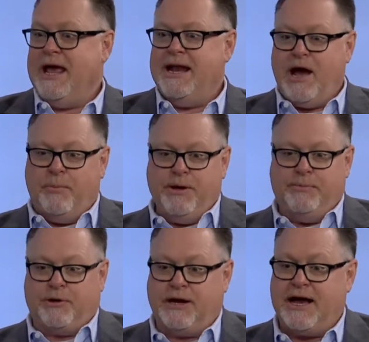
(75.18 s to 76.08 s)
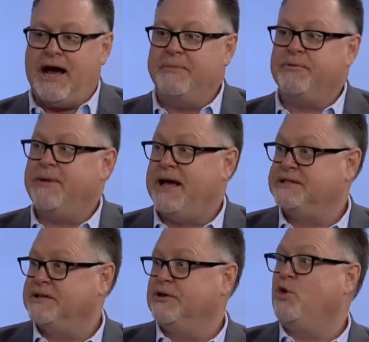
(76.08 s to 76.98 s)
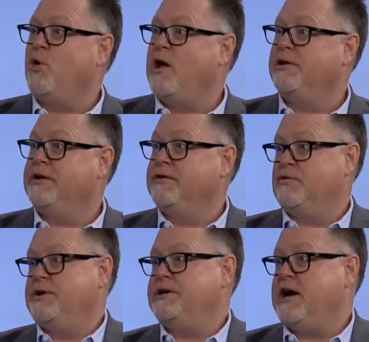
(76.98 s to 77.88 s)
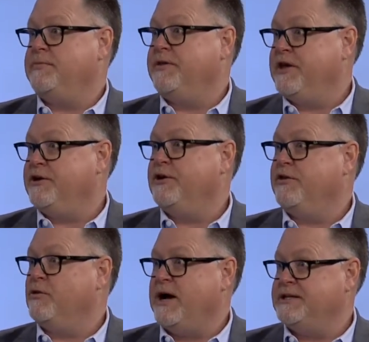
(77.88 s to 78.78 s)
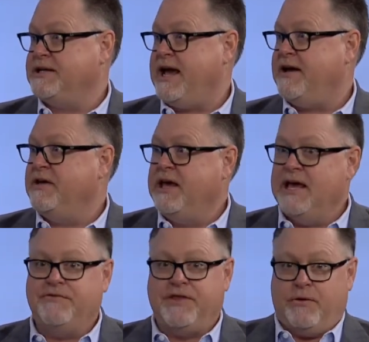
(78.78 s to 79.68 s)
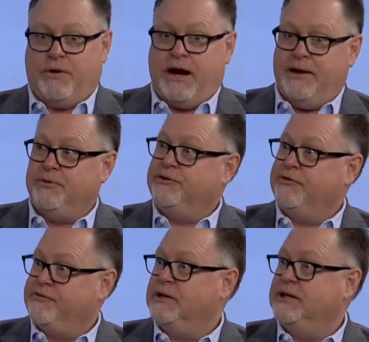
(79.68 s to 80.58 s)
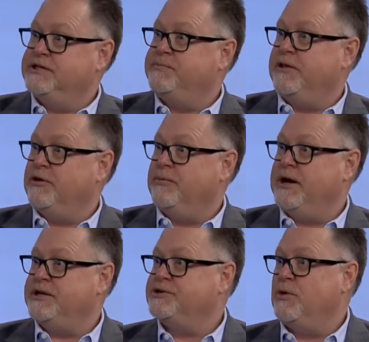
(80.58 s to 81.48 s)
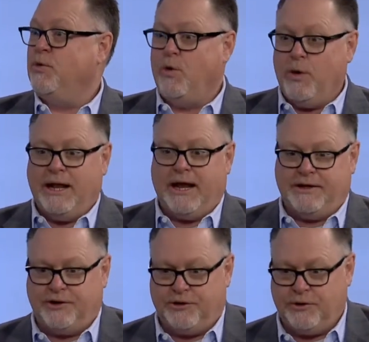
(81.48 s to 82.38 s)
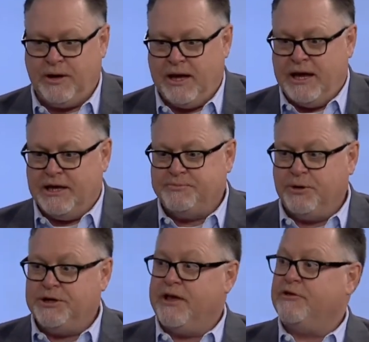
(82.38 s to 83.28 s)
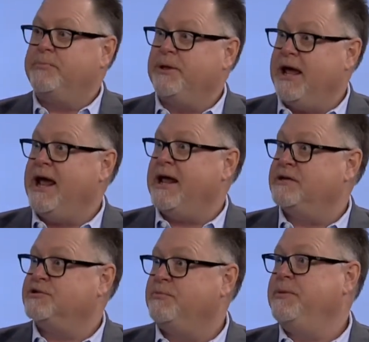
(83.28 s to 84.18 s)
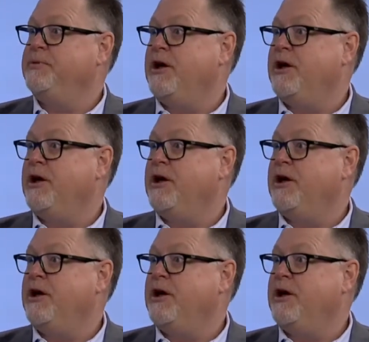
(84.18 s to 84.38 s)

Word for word: And now people are compromising the quality of the retirement they could otherwise have if they were able to freely spend their money. So what we like to do is put together a plan so people